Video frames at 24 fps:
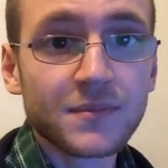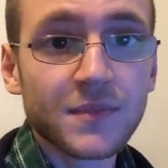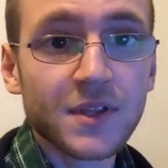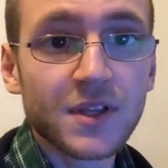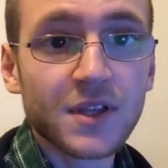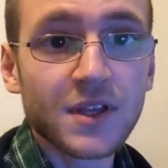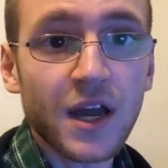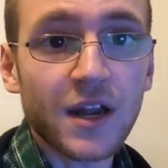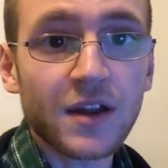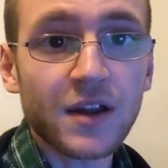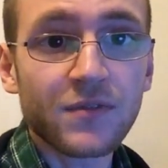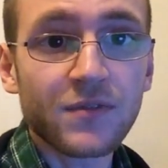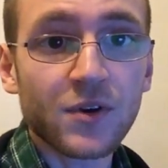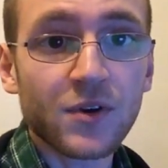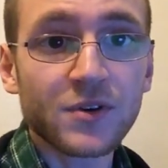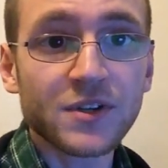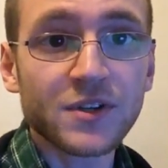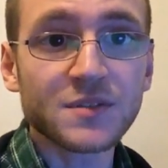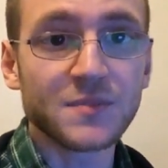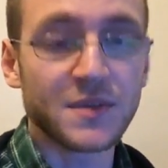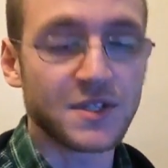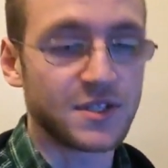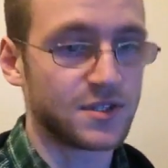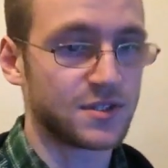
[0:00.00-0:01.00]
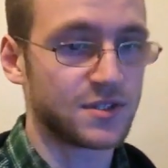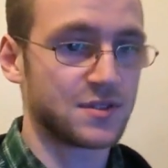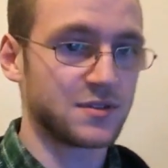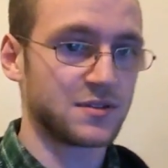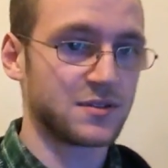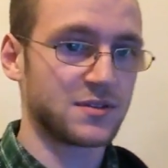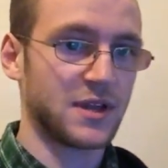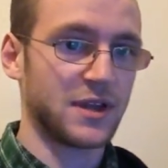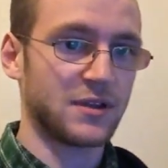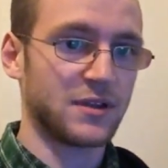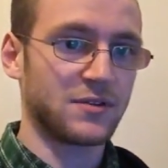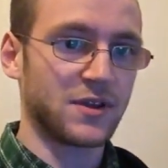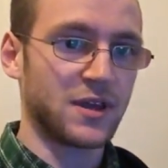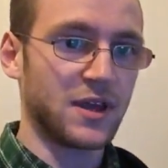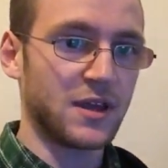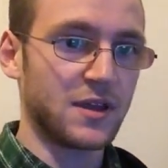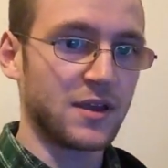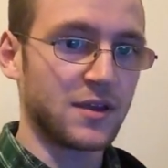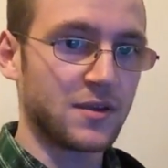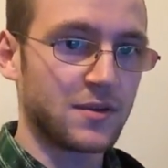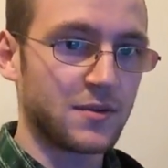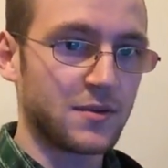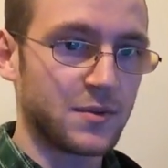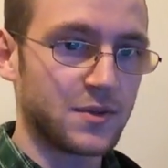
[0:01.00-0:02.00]
Got it for Christmas. Tyler
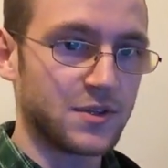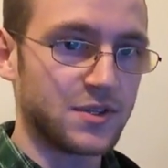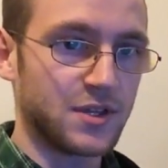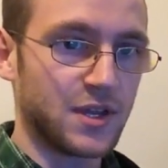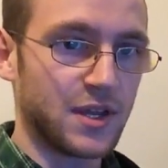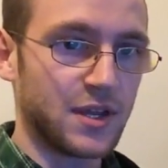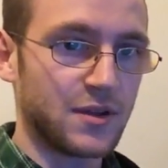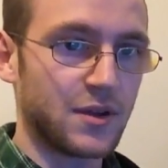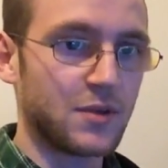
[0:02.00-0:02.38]
King. What'd you get?